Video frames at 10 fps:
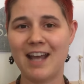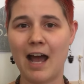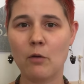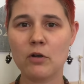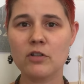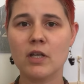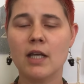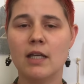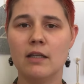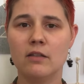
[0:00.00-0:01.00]
hours
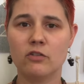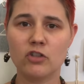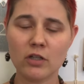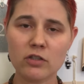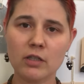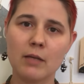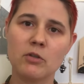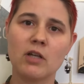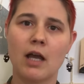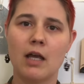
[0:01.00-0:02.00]
is just the
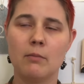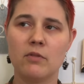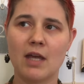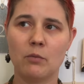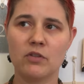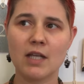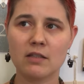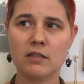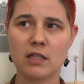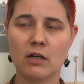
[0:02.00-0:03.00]
labor time that was
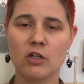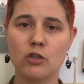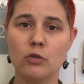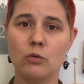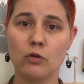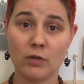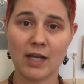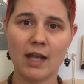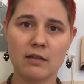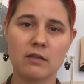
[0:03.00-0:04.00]
necessary to
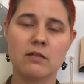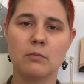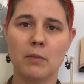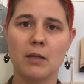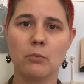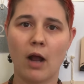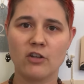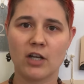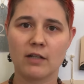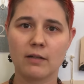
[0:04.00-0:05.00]
create the Submit
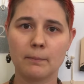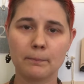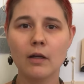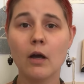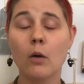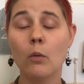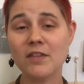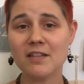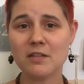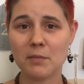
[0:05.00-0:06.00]
project.
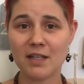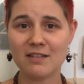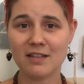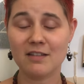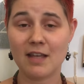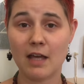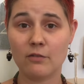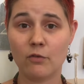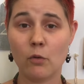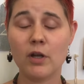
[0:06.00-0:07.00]
What this means is
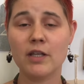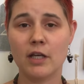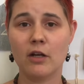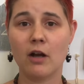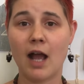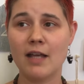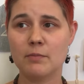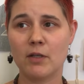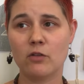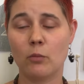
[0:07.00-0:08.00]
that for a year, I
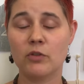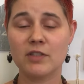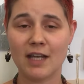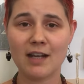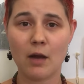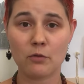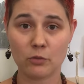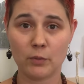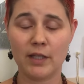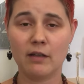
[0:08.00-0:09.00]
spent almost 10 hours
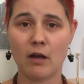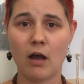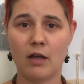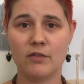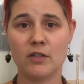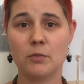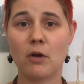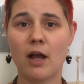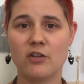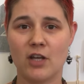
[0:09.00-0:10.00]
a week on this
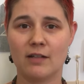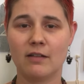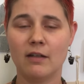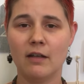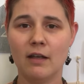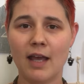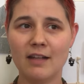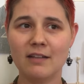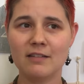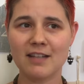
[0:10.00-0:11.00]
project.
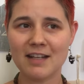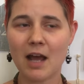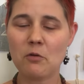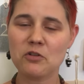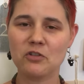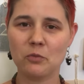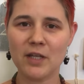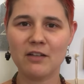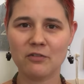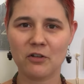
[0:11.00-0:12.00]
And 10 hours a
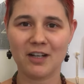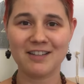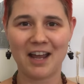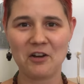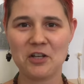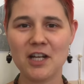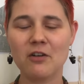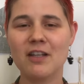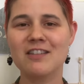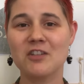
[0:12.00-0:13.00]
week for an entire
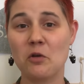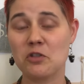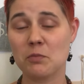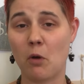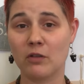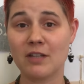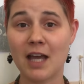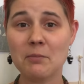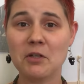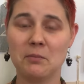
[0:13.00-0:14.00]
year is no small
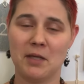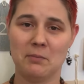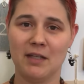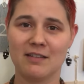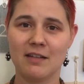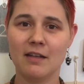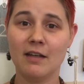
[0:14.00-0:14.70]
time commitment.